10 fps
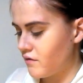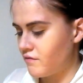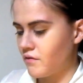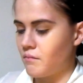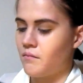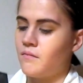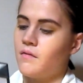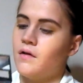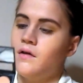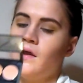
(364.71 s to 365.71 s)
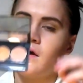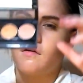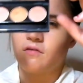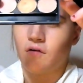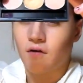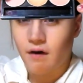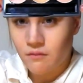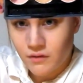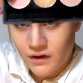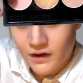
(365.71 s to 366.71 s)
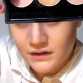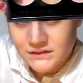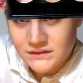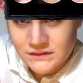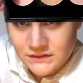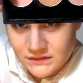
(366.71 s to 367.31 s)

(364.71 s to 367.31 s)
from NYX or NYX.